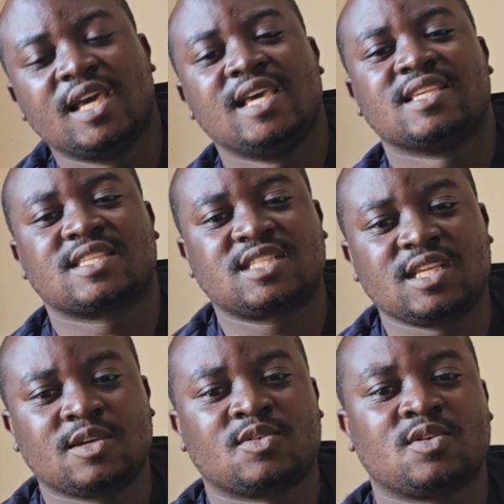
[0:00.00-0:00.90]

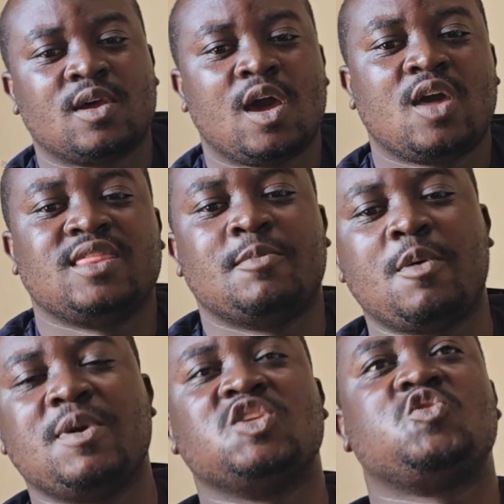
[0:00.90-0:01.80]
still, the
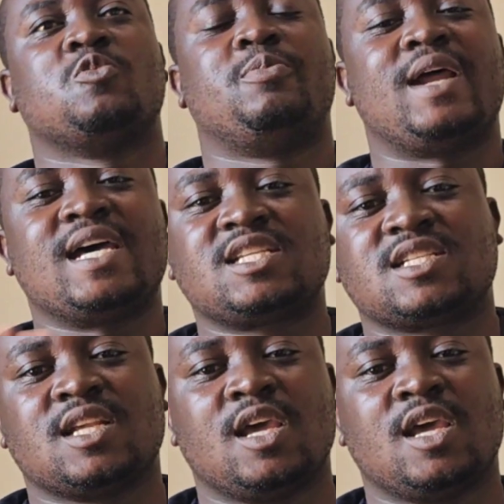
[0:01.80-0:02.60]
moment you brush,